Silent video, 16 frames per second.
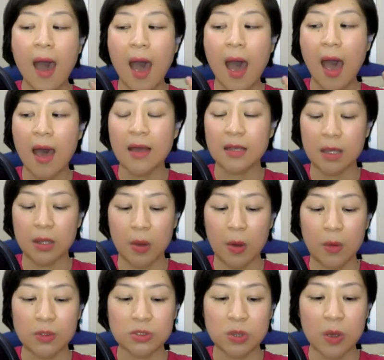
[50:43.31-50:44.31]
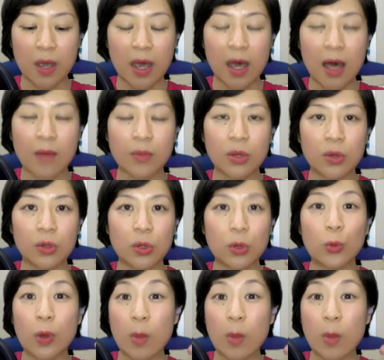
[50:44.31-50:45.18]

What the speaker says: And it also helps you to